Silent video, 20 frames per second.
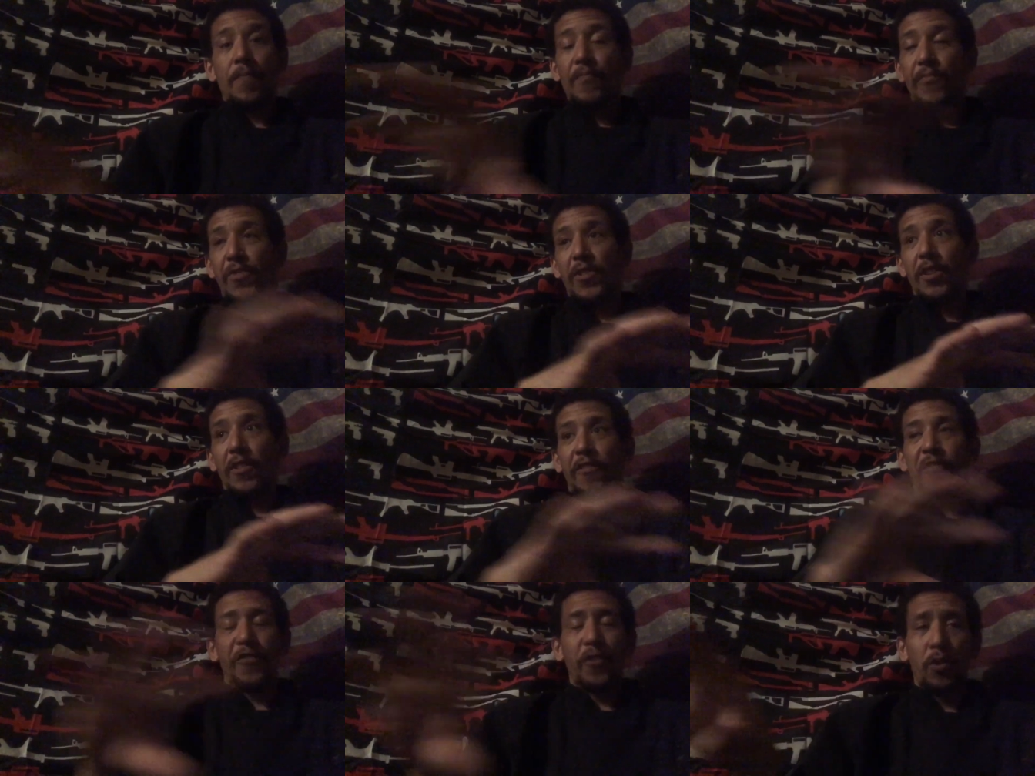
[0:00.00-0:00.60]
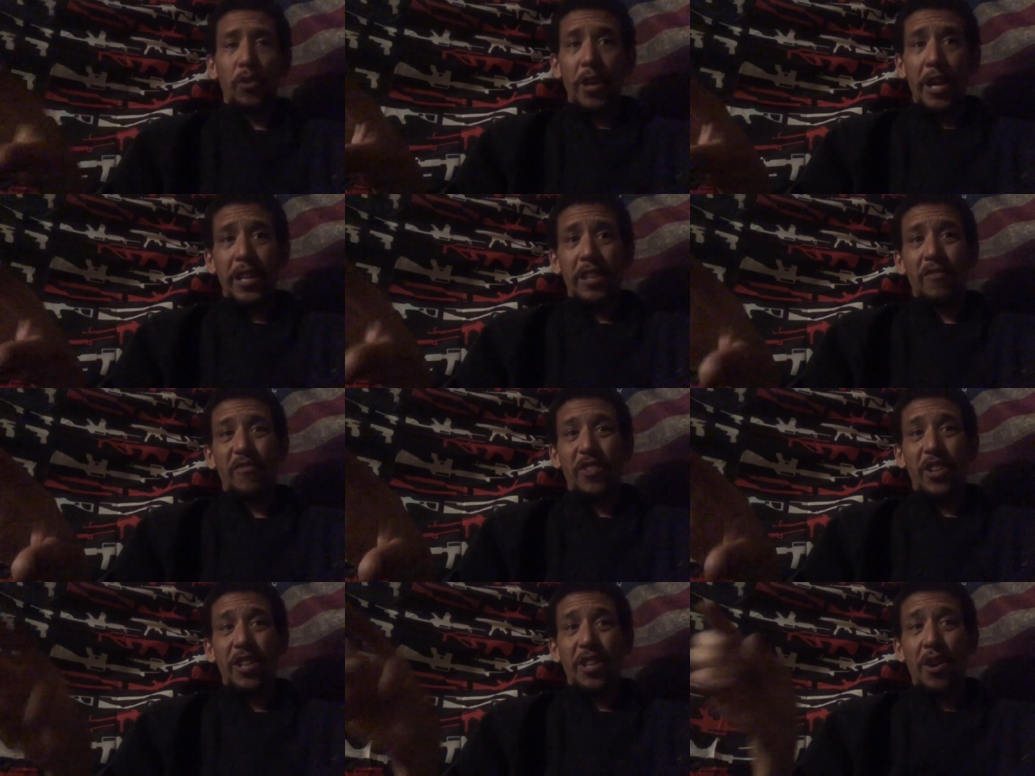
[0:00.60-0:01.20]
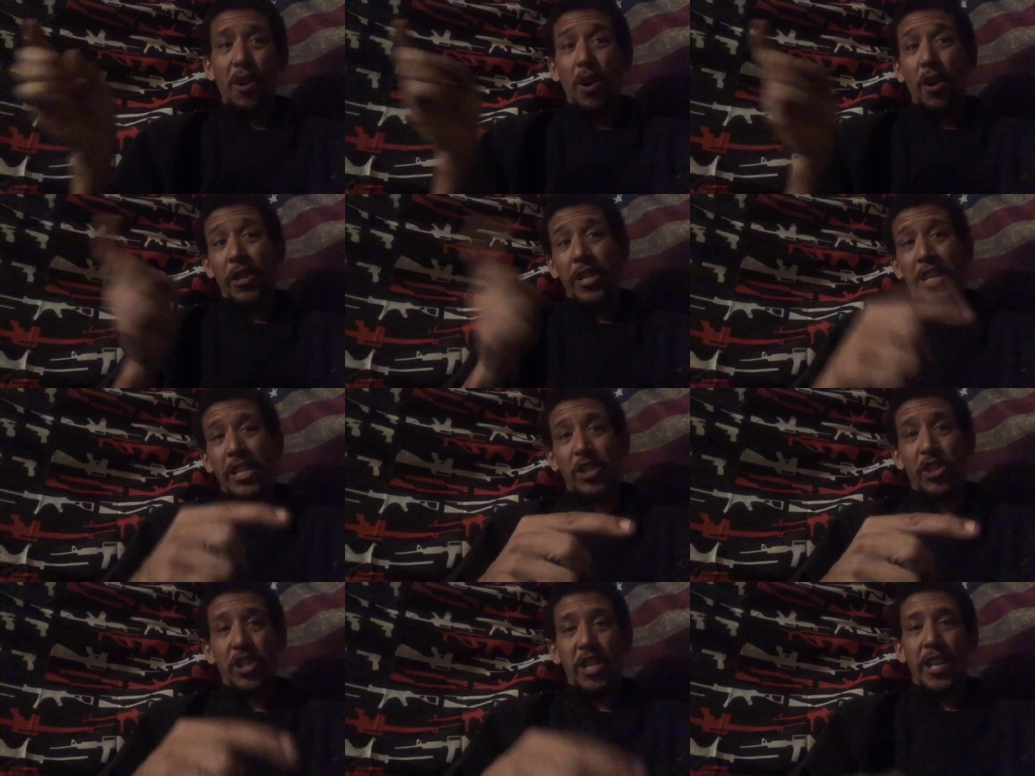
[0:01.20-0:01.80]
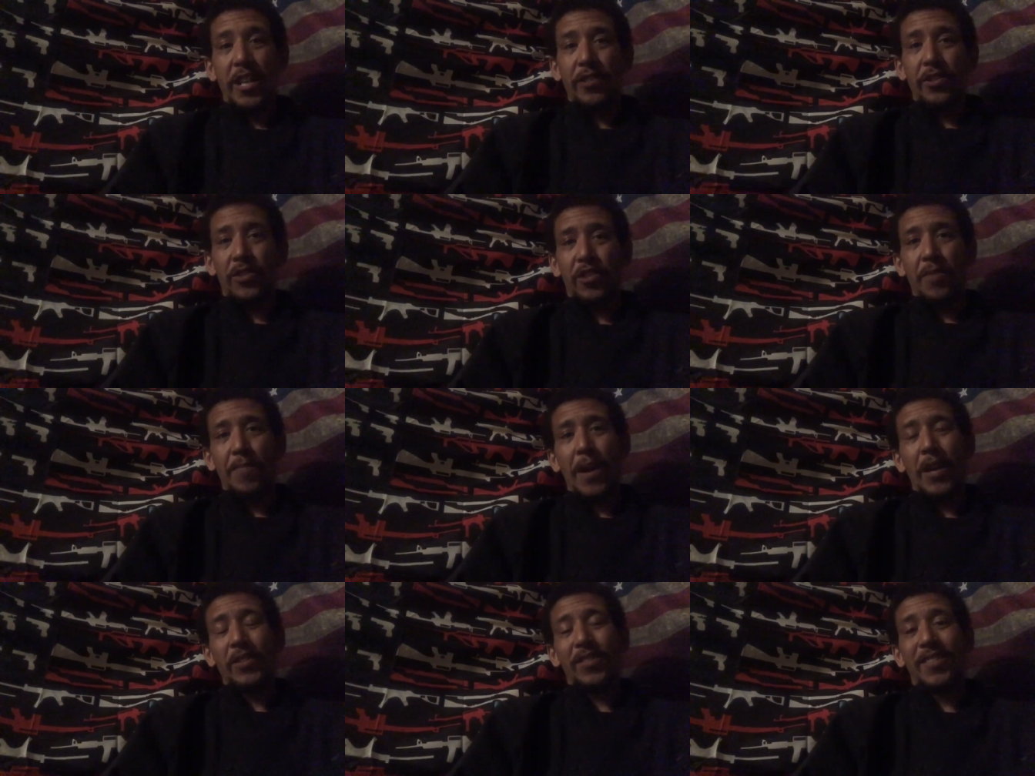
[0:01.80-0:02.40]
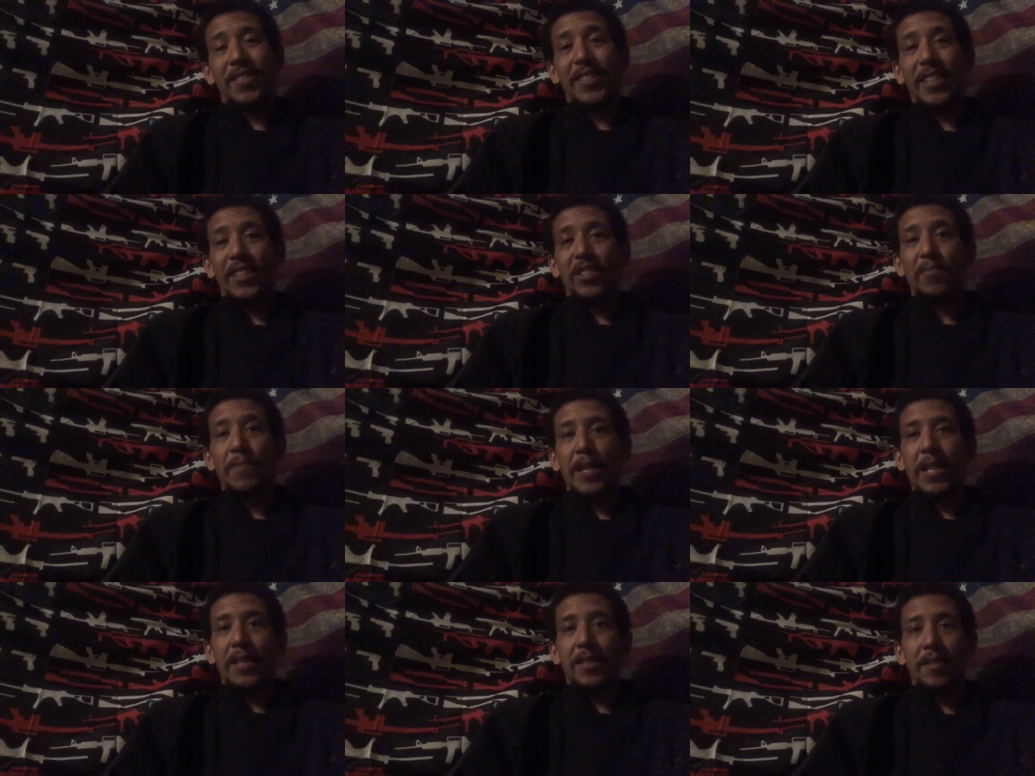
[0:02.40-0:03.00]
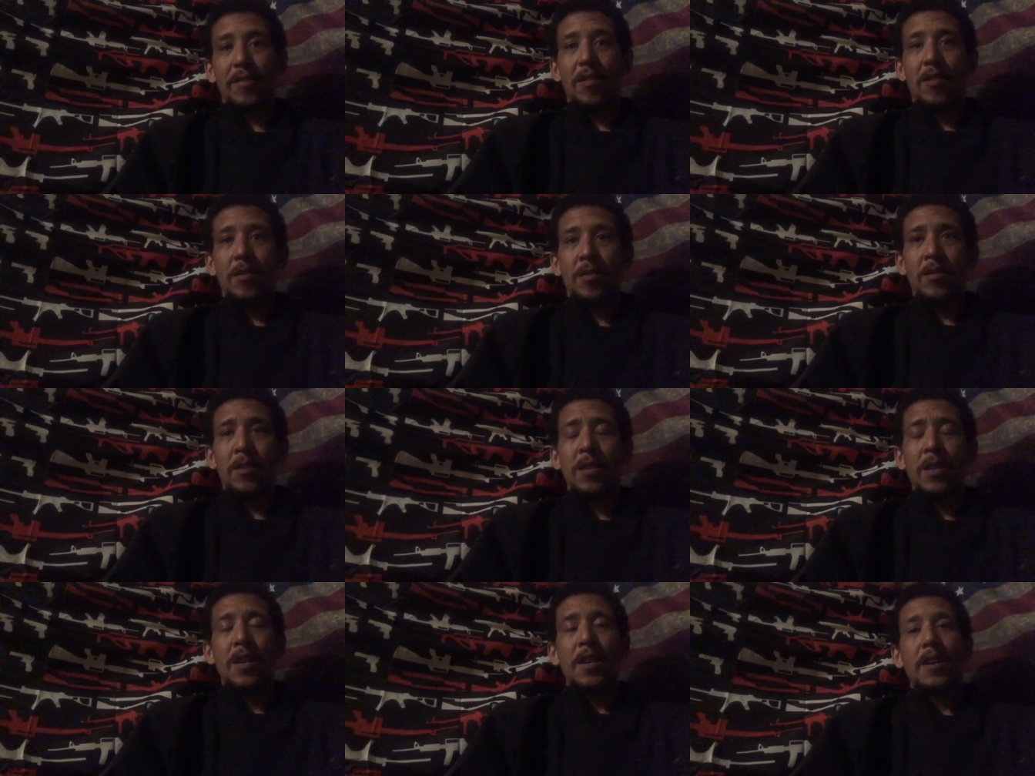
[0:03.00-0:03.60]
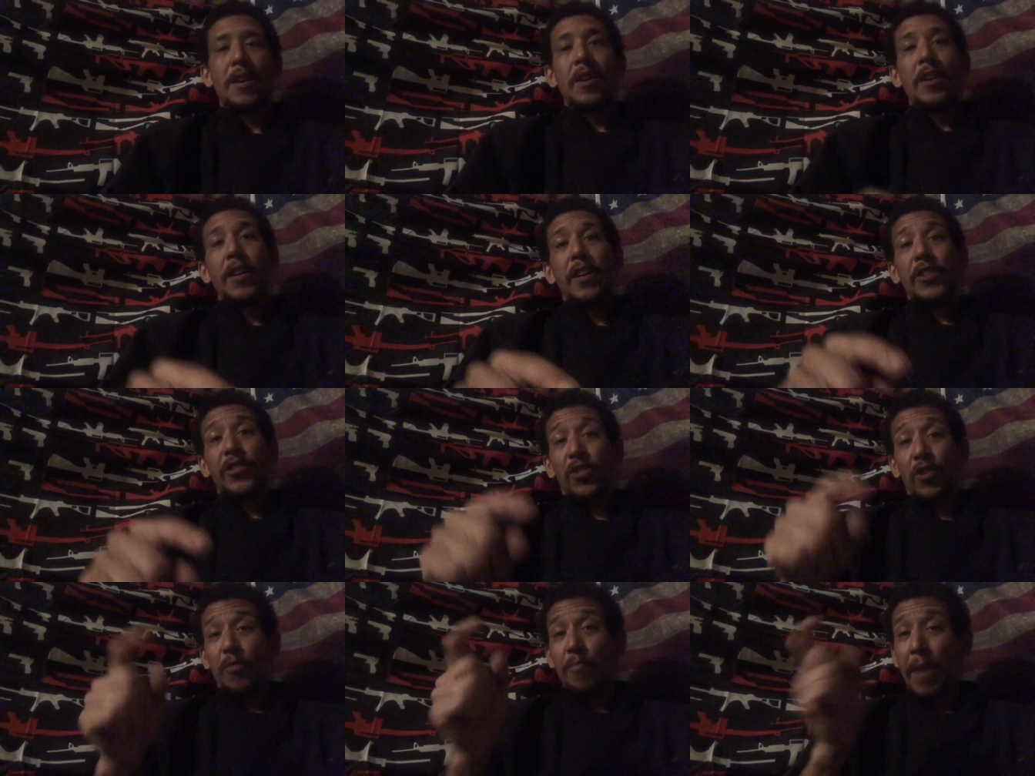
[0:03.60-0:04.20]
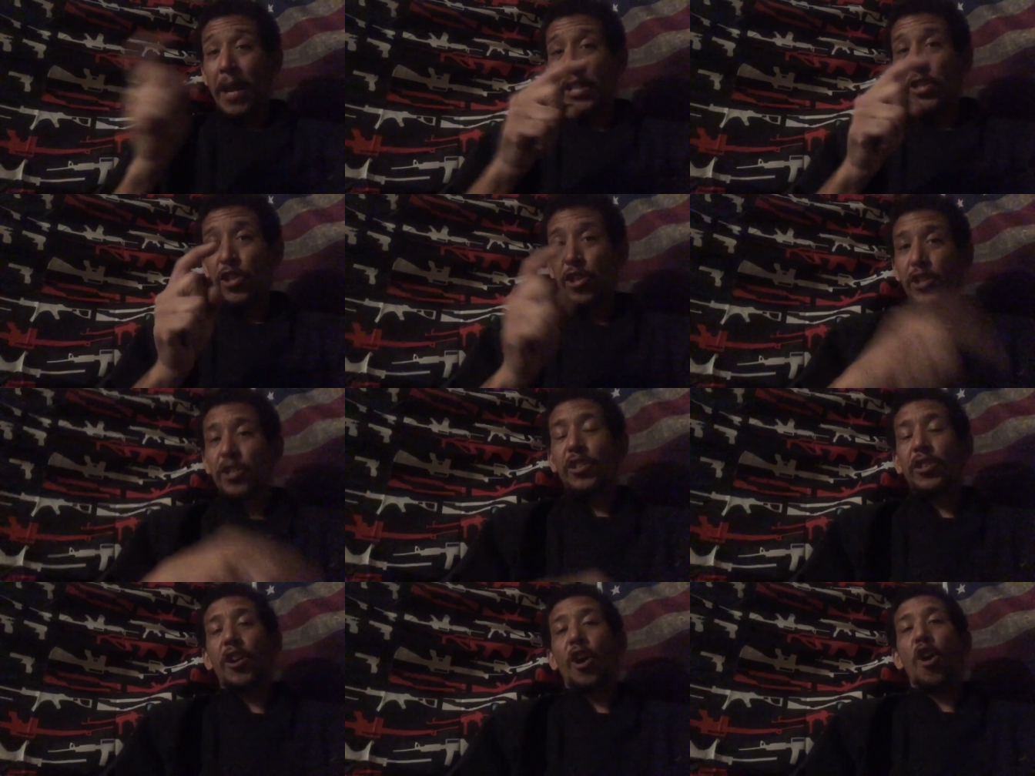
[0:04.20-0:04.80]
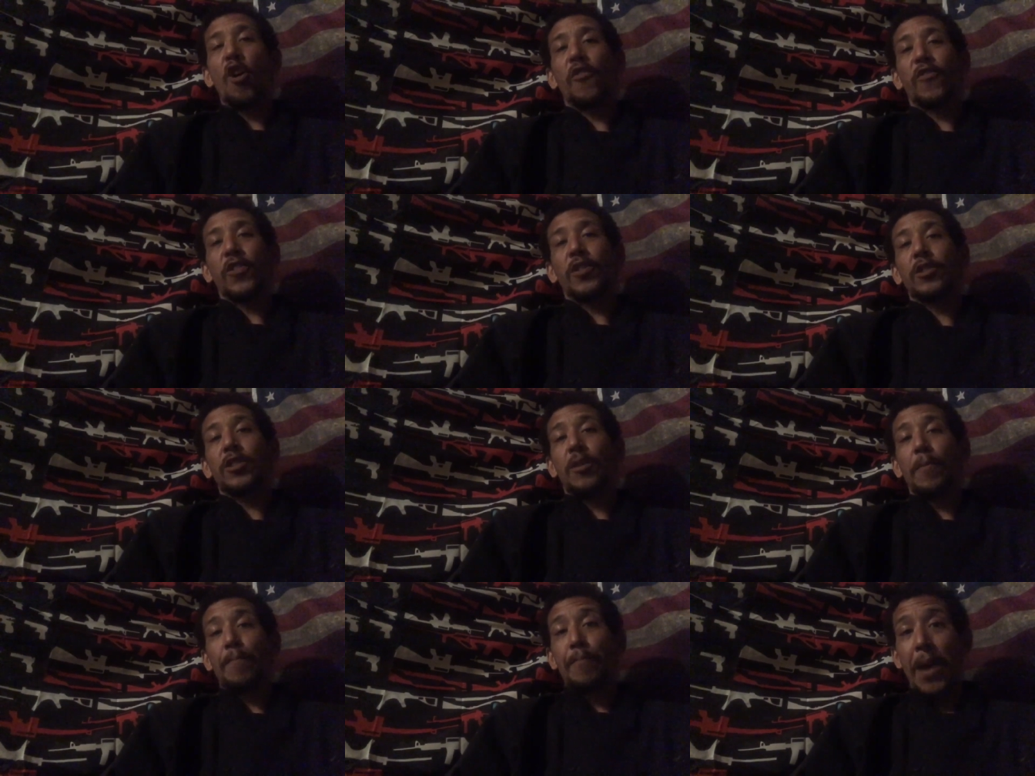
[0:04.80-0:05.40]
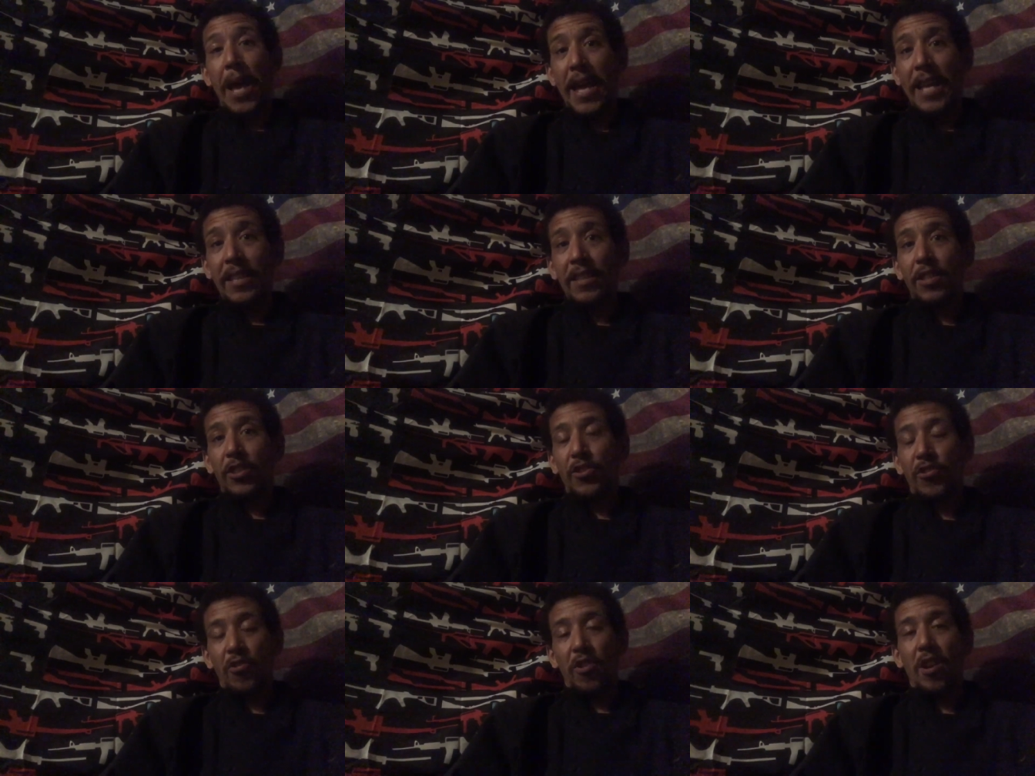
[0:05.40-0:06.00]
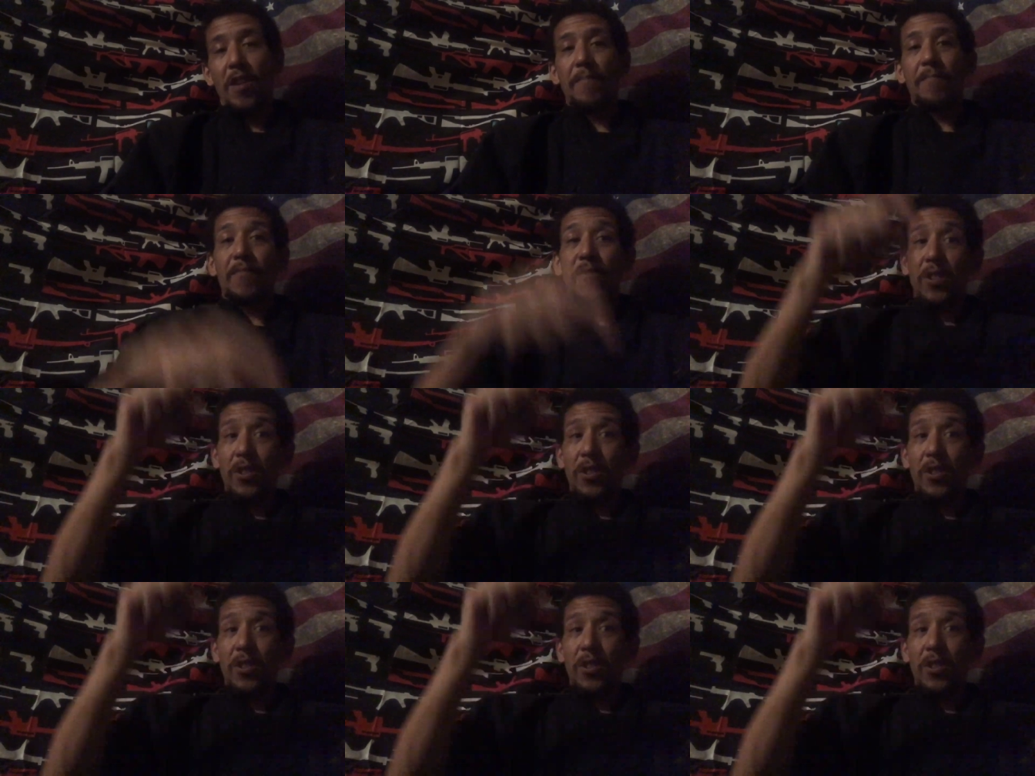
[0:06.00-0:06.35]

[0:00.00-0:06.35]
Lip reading: The full-length video on his channel is about 6 minutes long, so make sure you go over to Paint the Trump.